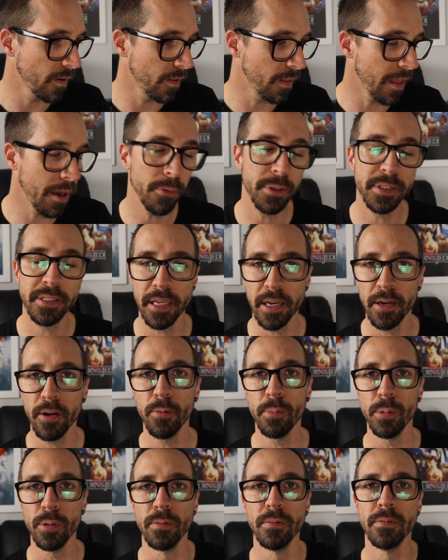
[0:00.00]
That was
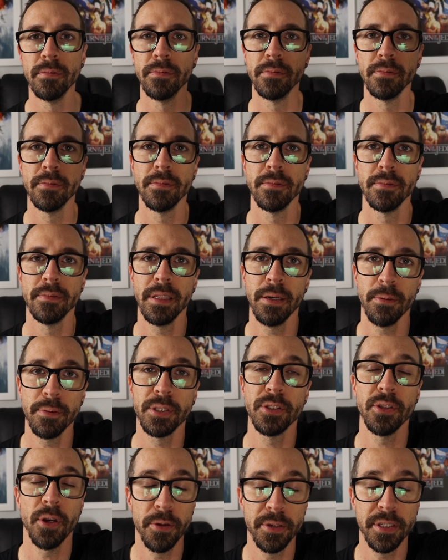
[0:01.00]
terrible. That was
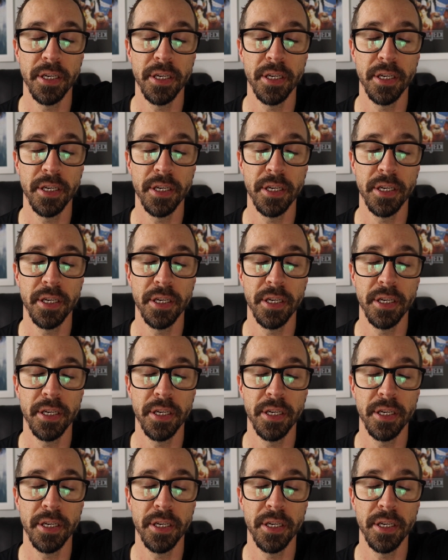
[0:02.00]
so